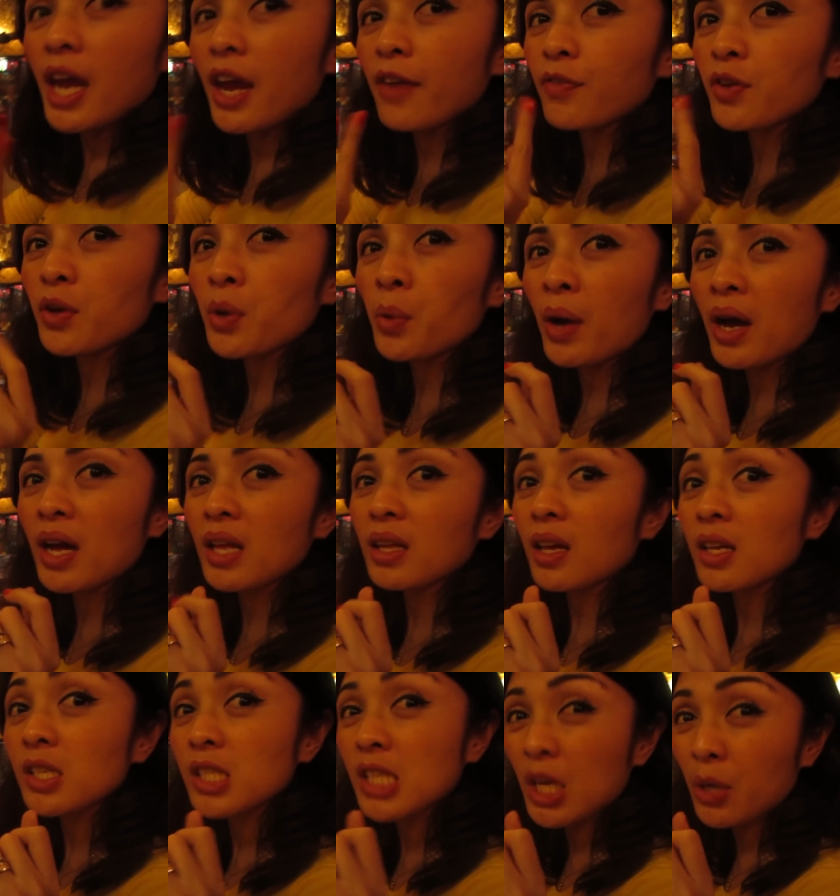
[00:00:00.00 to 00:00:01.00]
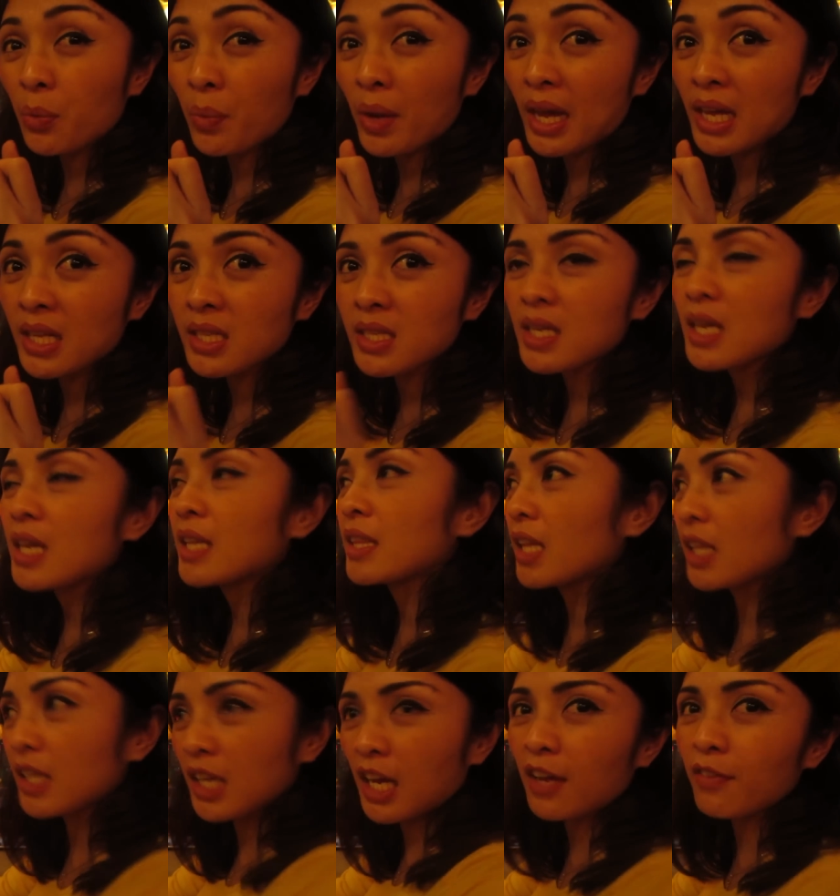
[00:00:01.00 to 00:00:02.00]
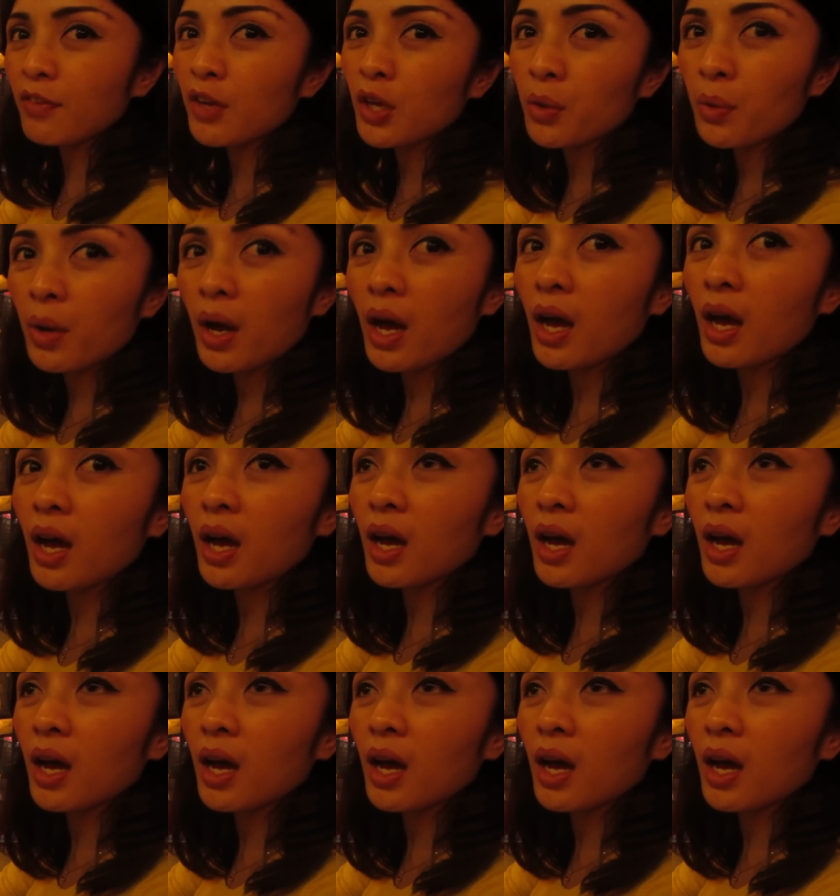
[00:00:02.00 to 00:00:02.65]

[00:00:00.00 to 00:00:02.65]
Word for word: If you want consequence, they'll give you a,